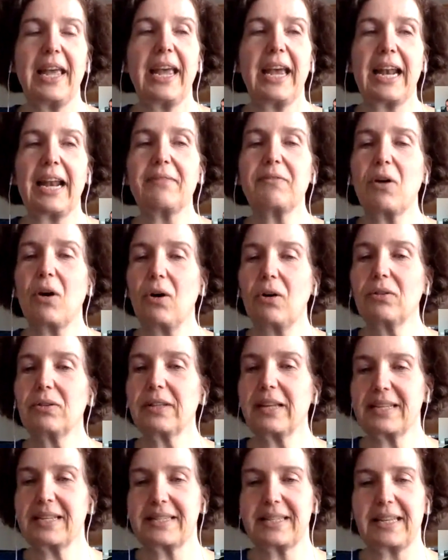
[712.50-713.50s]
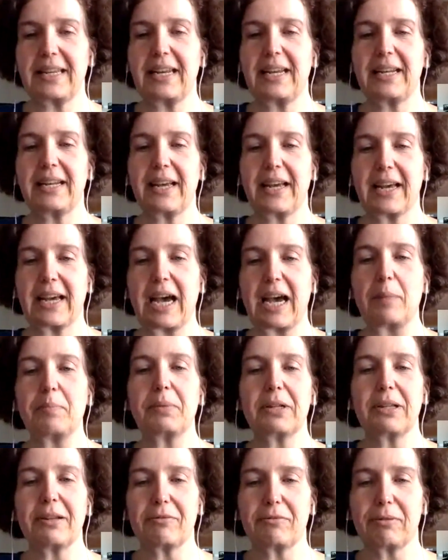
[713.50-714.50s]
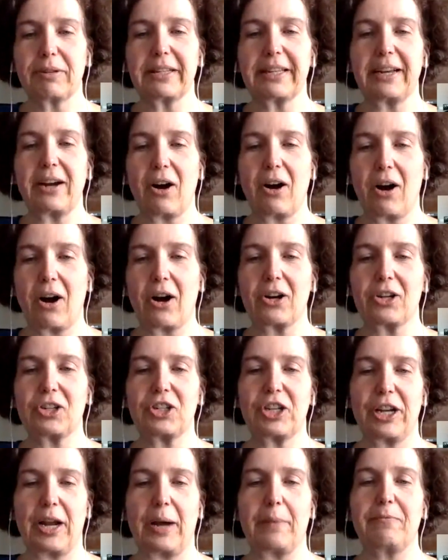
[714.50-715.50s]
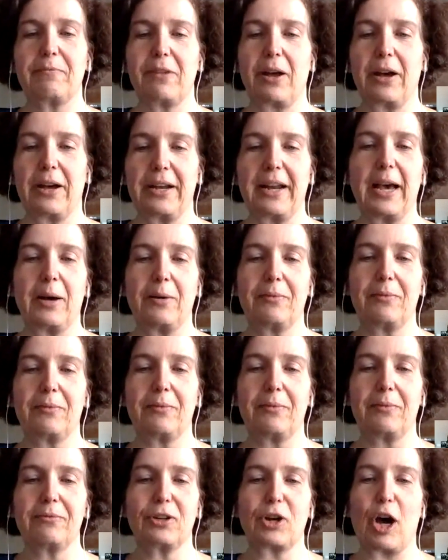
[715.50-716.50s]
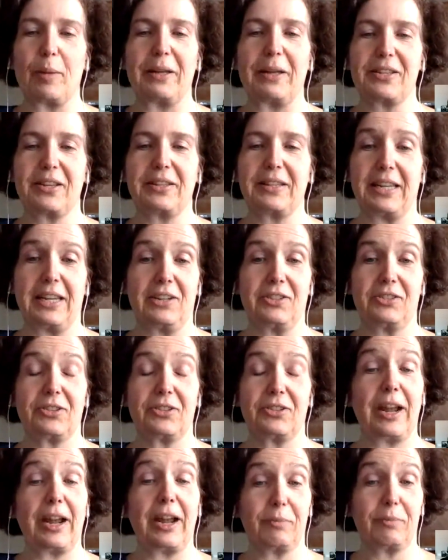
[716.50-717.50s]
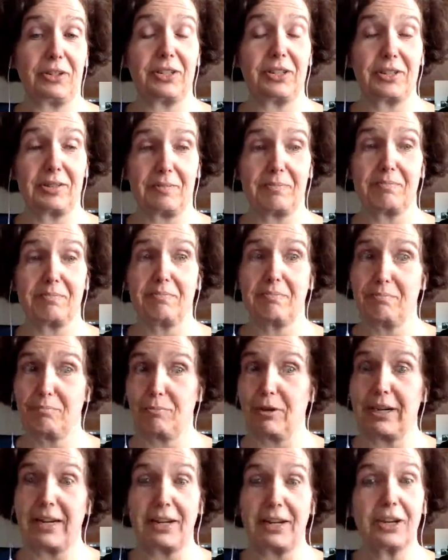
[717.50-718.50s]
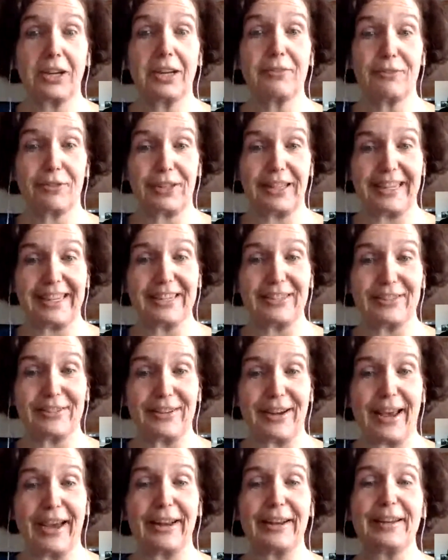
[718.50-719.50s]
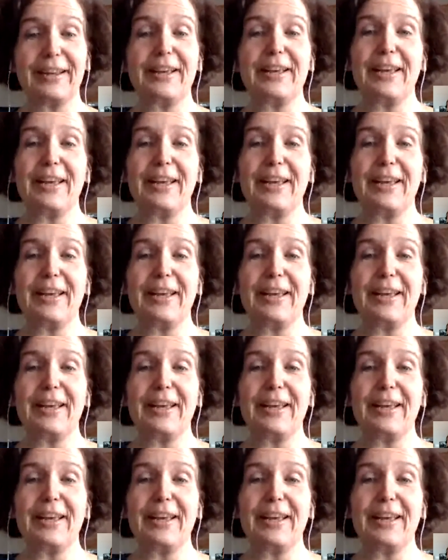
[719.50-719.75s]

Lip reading: And I've only seen a couple of really harsh and unhelpful comments on the internet, which is pretty good for the internet.